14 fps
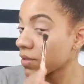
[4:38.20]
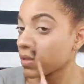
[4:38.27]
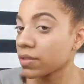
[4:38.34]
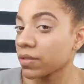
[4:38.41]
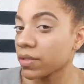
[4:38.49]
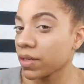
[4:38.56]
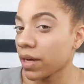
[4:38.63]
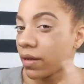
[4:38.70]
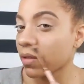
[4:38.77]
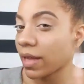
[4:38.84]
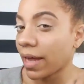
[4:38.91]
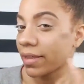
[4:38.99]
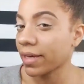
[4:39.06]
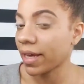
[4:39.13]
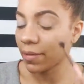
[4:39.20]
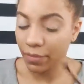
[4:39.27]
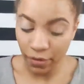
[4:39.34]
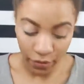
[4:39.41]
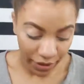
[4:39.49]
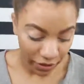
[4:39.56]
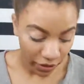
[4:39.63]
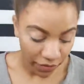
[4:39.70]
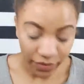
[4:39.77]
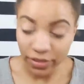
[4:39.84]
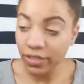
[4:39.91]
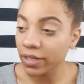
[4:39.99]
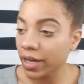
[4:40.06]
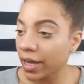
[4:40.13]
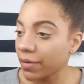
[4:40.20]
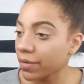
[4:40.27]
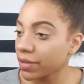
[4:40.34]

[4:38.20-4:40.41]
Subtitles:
So see how lightly I'm going over today